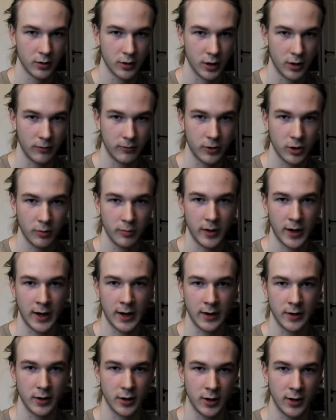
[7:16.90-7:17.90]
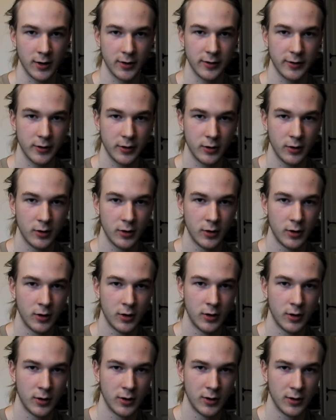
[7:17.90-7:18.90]
come from and us,
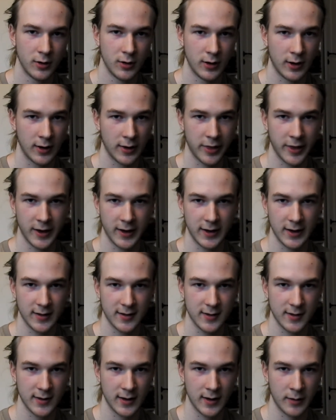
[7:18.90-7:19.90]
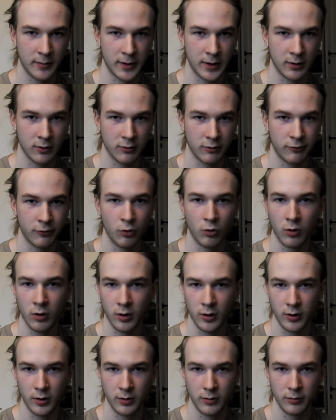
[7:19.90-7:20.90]
I think it's about
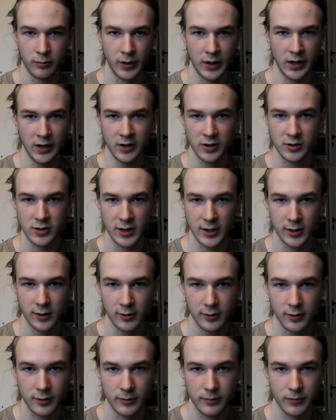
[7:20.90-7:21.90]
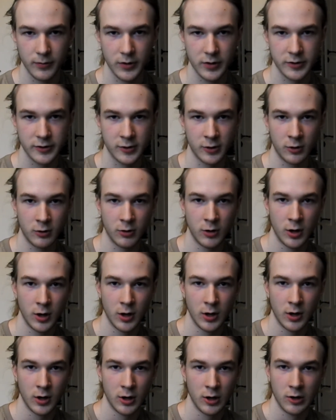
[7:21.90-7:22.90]
4 million years. So
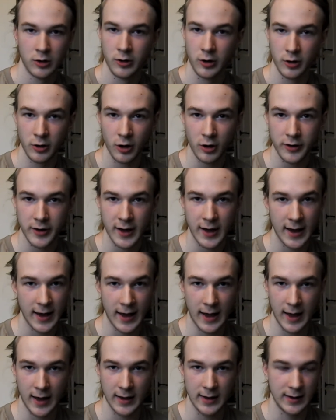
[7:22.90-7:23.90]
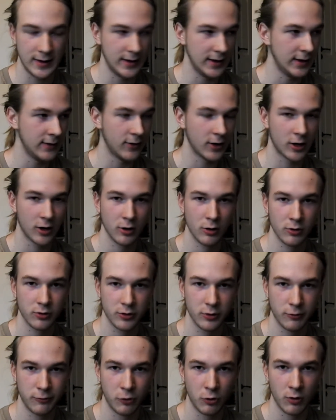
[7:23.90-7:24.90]
not even
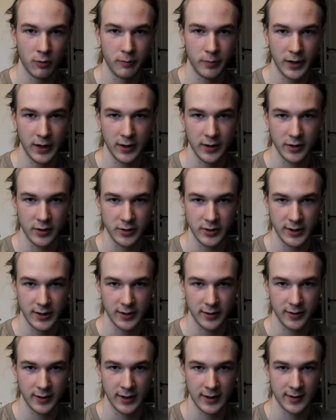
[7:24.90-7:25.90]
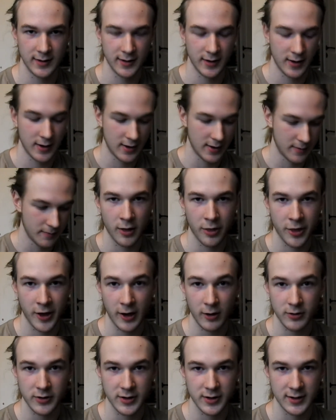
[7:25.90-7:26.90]
close to 4 billion years. It's
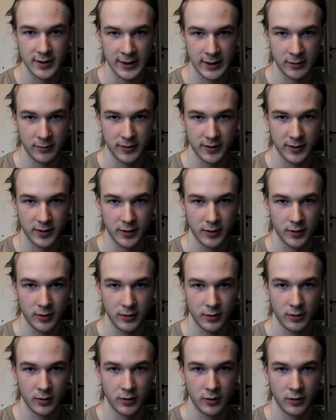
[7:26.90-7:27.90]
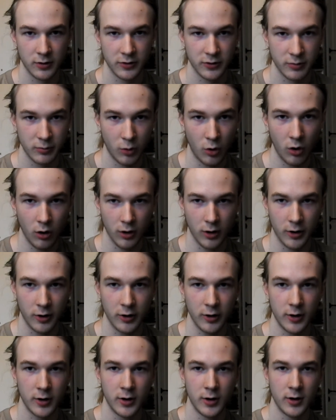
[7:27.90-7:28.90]
1,000 times
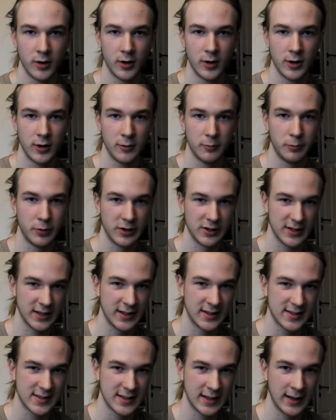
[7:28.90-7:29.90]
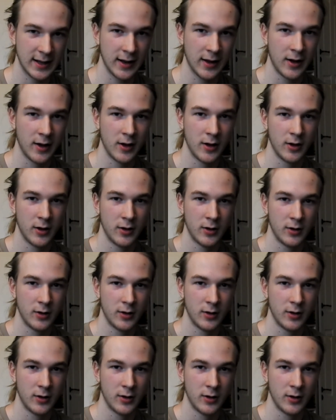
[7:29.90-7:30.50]
smaller, but it's still